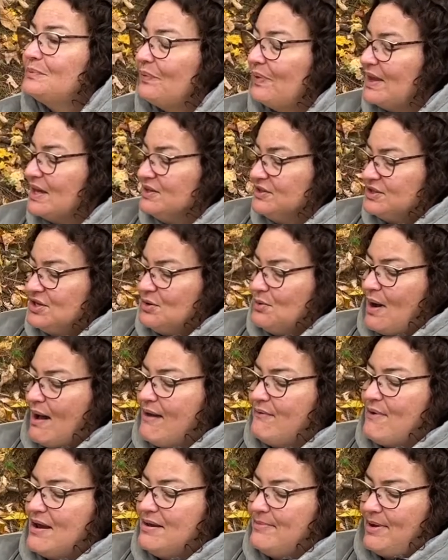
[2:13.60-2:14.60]
So I
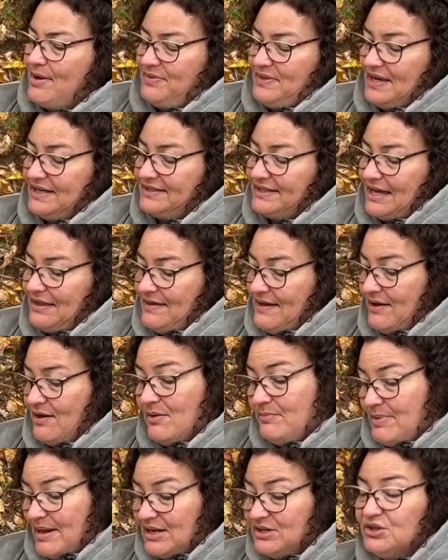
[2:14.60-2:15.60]
read about this, I think,
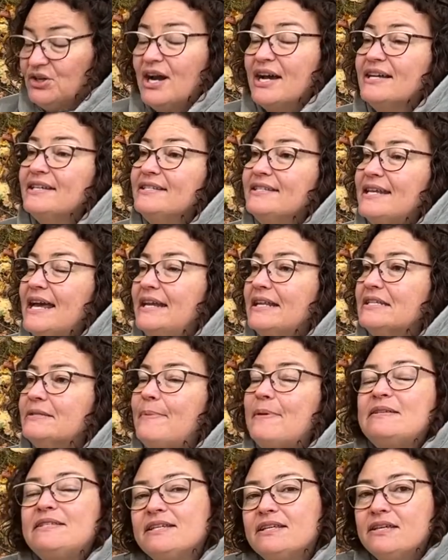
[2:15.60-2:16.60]
on Pinterest, and it's
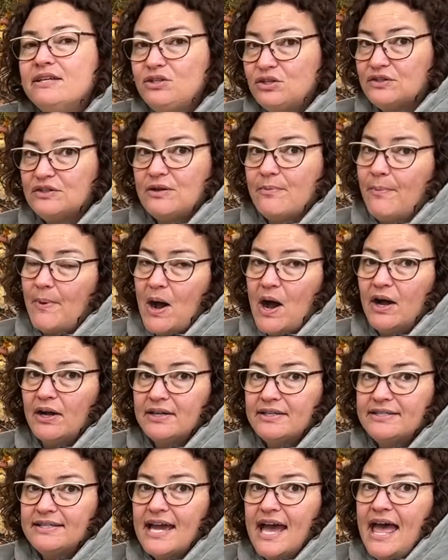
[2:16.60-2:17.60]
basically just a
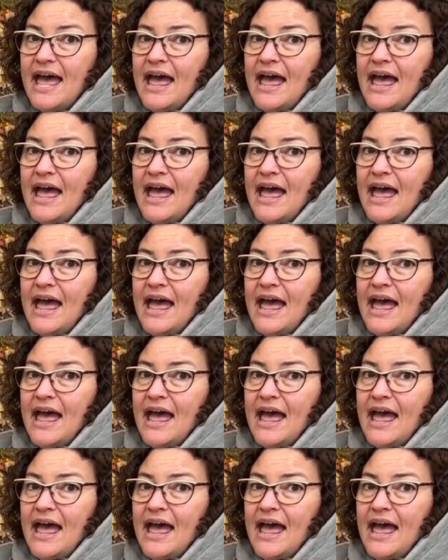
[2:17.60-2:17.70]
box